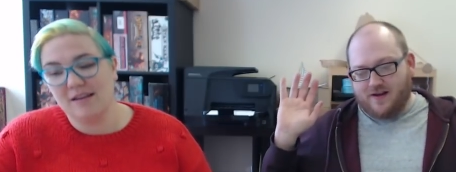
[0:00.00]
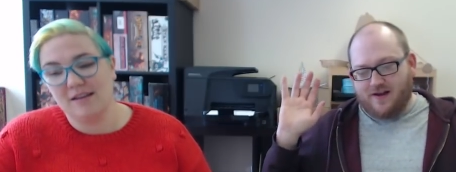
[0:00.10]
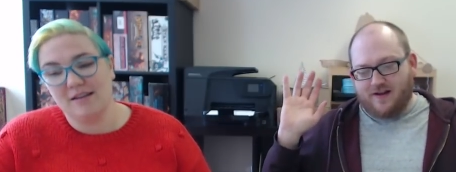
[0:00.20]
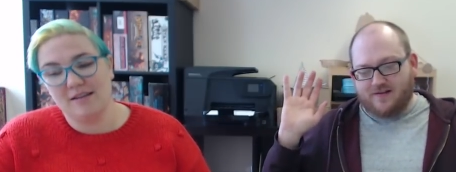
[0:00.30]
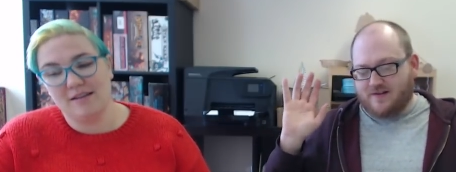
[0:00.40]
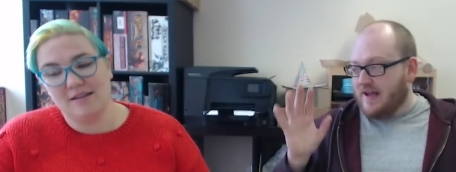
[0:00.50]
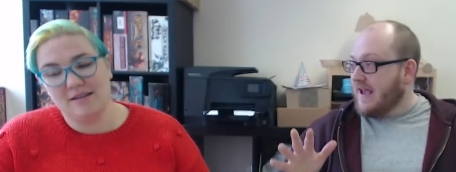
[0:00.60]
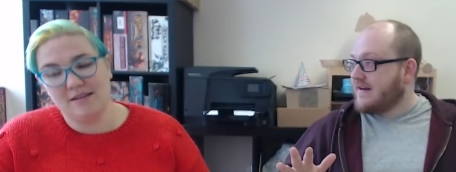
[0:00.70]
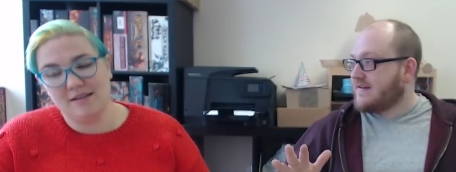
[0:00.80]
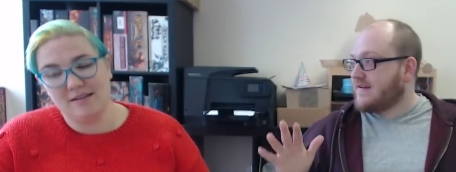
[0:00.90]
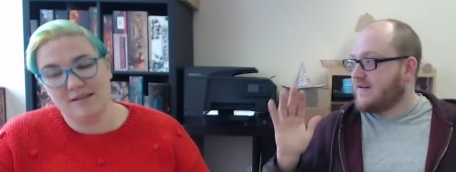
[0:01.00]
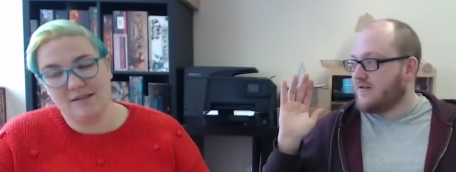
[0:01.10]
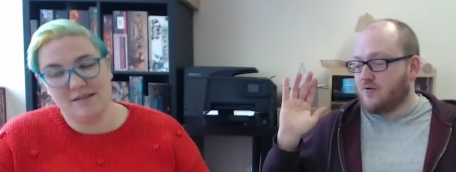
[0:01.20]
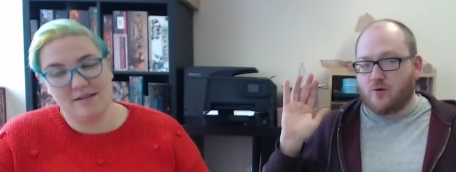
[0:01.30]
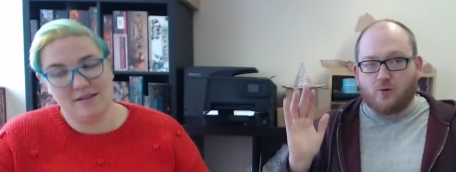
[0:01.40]
Speaker 1: is get
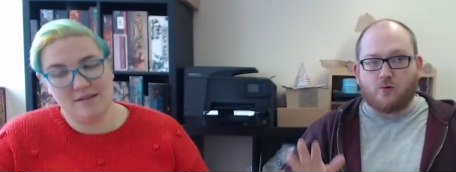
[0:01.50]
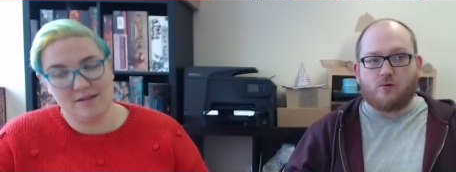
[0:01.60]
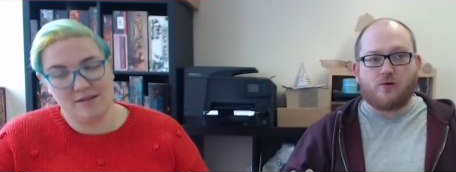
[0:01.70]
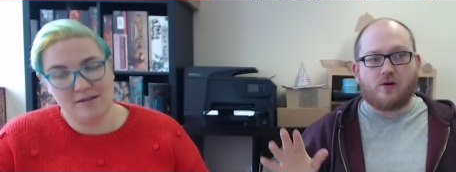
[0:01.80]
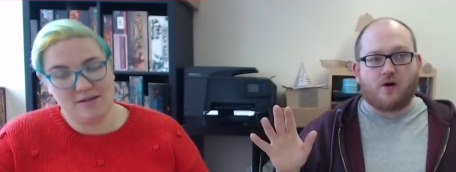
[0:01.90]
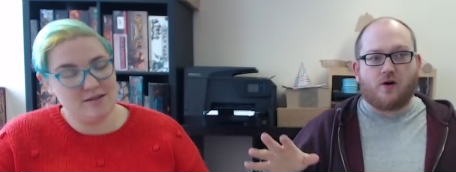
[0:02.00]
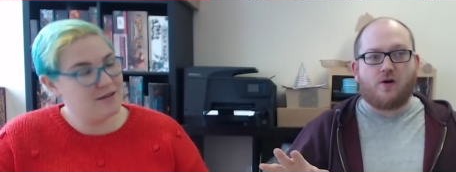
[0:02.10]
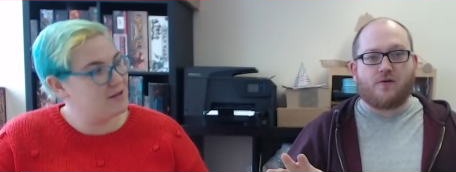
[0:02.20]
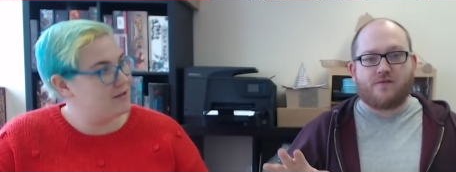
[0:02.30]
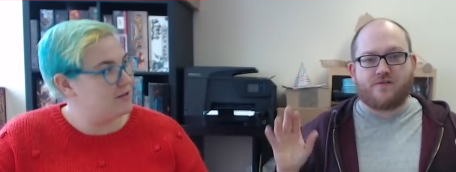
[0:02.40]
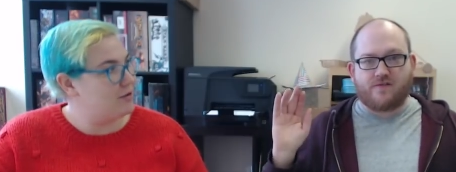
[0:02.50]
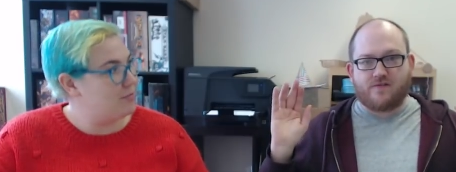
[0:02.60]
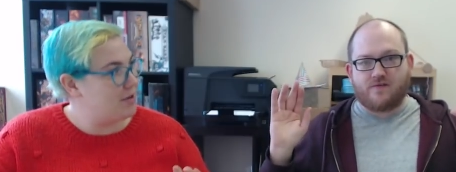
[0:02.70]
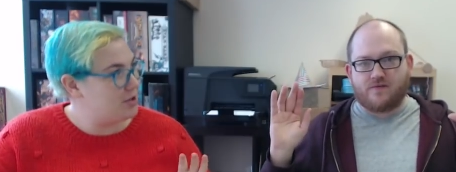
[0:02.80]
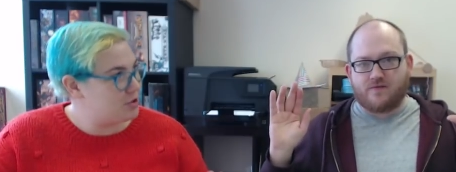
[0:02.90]
all of
Speaker 2: your
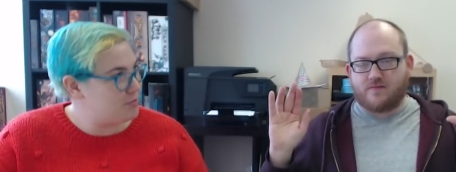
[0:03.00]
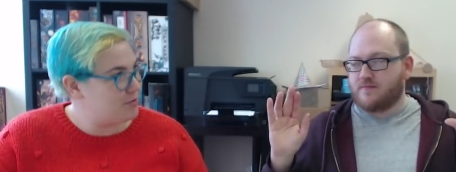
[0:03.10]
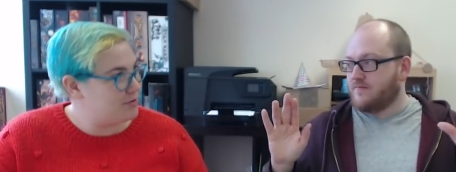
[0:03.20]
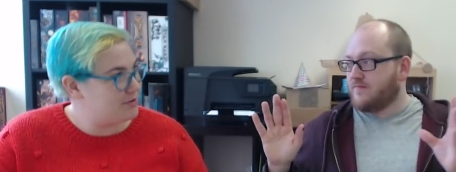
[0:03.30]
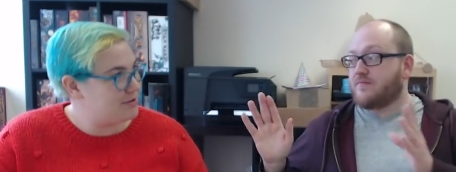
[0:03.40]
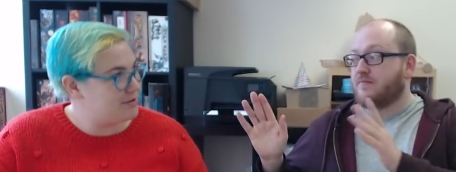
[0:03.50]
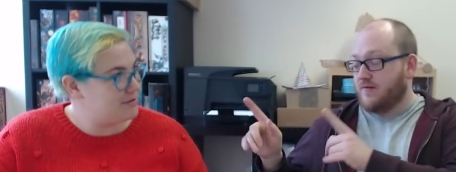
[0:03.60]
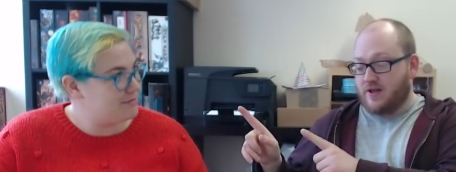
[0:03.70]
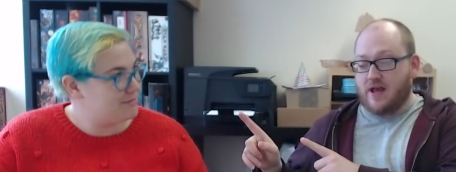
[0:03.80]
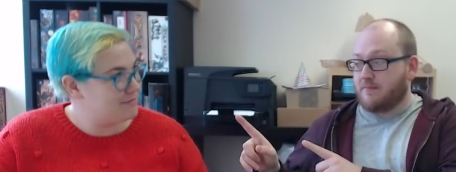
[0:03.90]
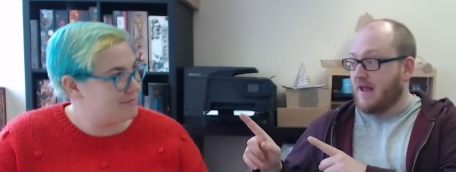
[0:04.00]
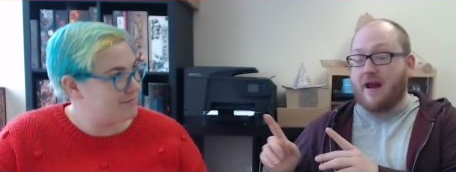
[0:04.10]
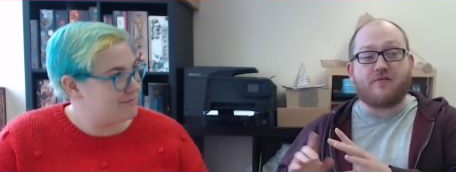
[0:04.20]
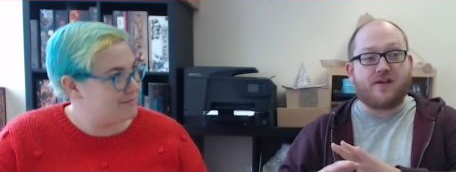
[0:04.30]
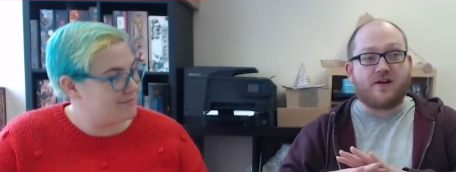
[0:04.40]
punch boards.
Speaker 1: Yeah, get
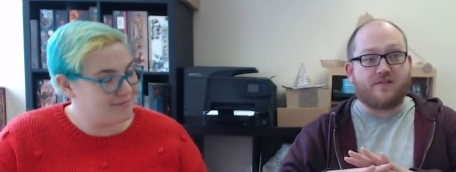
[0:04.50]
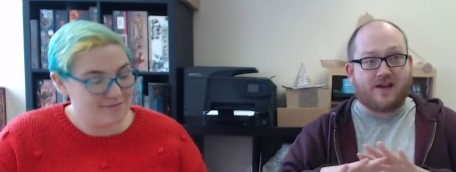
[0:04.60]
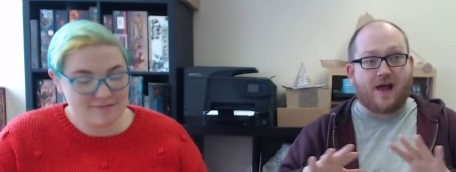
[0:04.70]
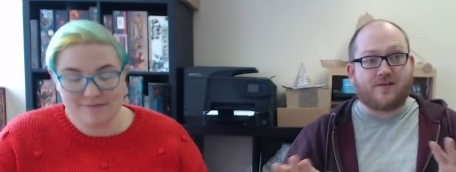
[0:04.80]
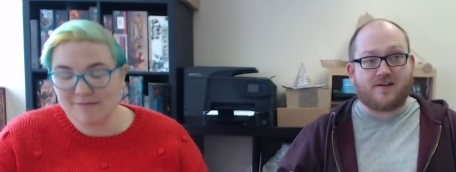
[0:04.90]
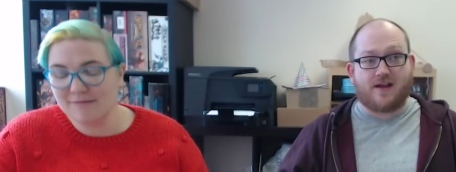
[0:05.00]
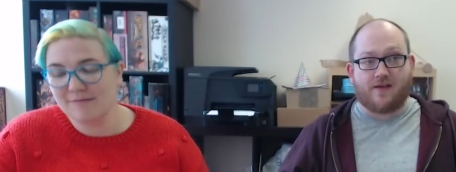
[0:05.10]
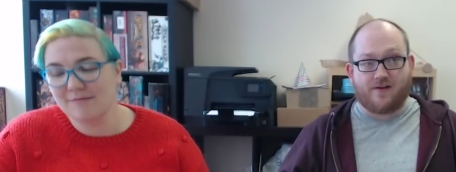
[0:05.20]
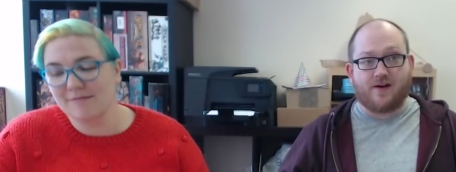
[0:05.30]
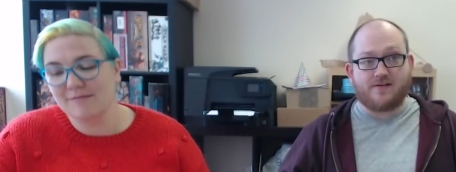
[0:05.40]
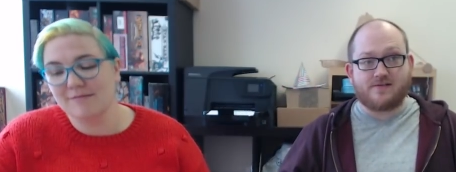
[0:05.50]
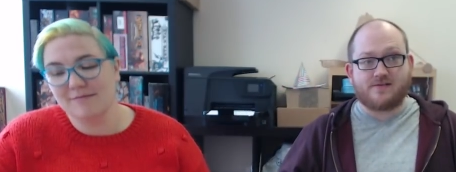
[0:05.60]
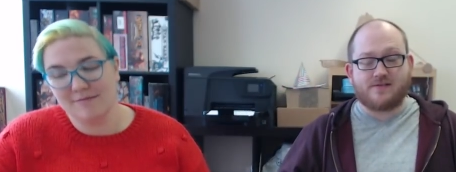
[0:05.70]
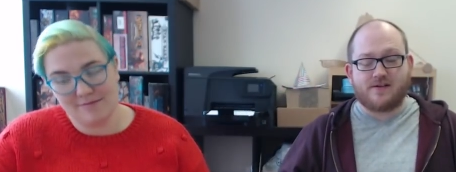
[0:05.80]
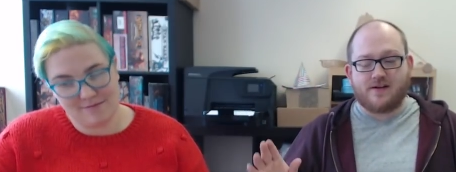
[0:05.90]
everything kind of gathered together,
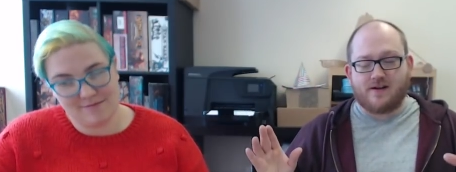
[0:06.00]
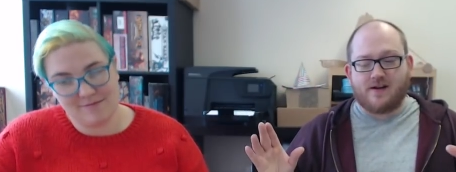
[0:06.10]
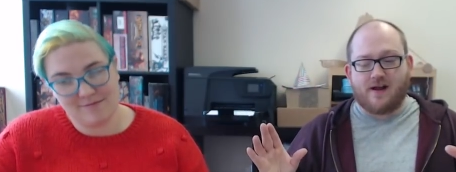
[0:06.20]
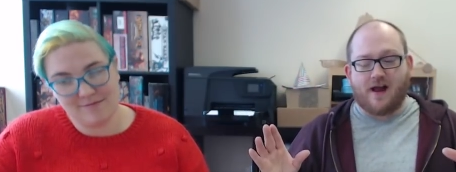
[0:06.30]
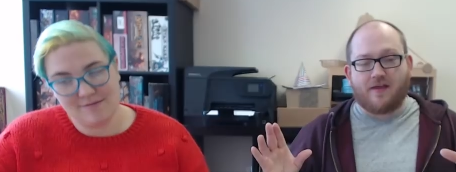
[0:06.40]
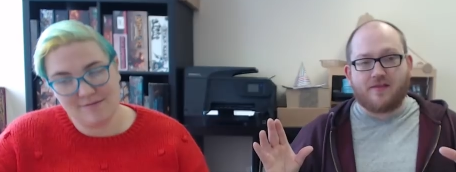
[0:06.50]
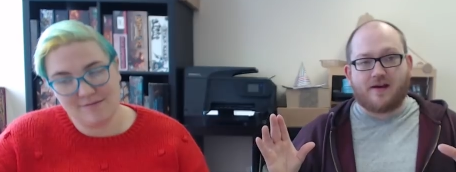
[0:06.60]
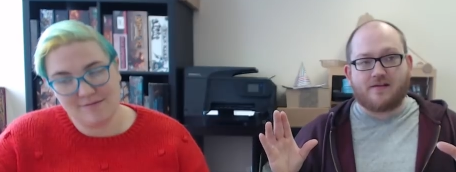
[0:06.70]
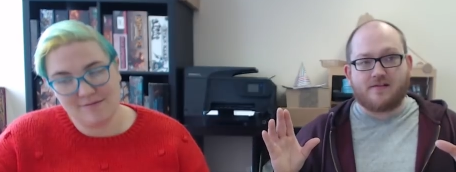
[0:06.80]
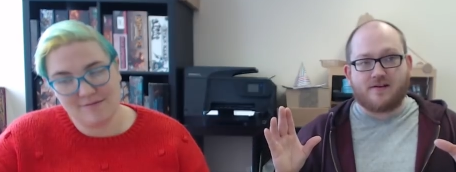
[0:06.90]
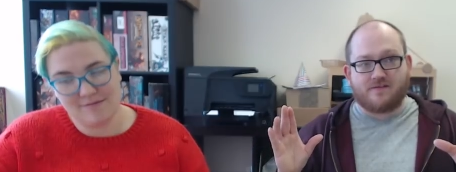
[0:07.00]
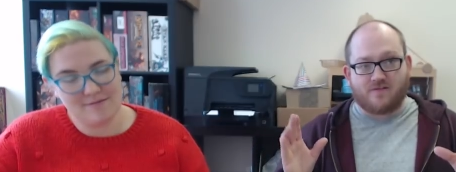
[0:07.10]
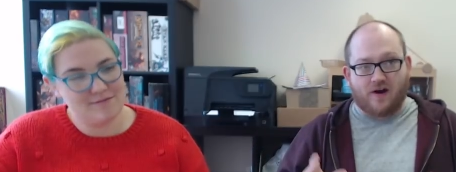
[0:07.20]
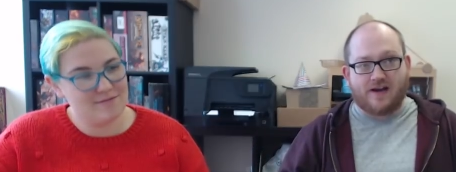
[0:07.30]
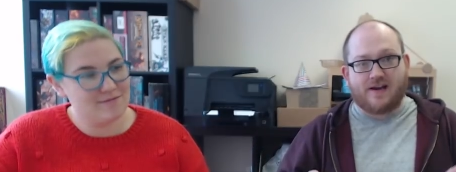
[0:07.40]
and then
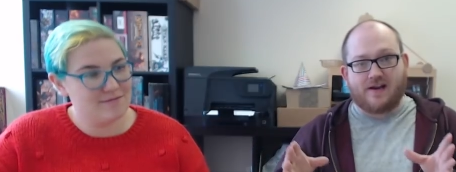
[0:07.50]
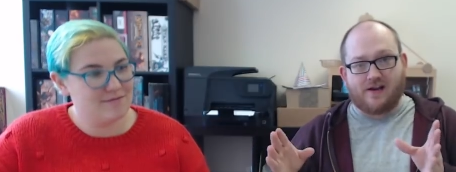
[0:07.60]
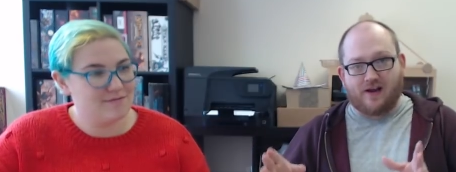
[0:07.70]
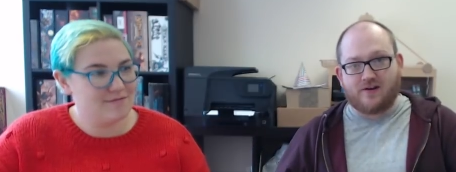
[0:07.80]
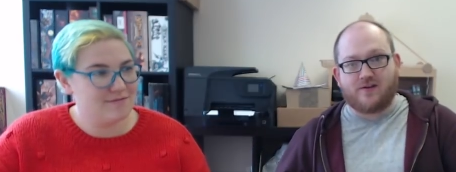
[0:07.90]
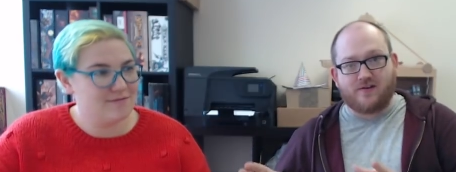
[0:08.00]
divide it into the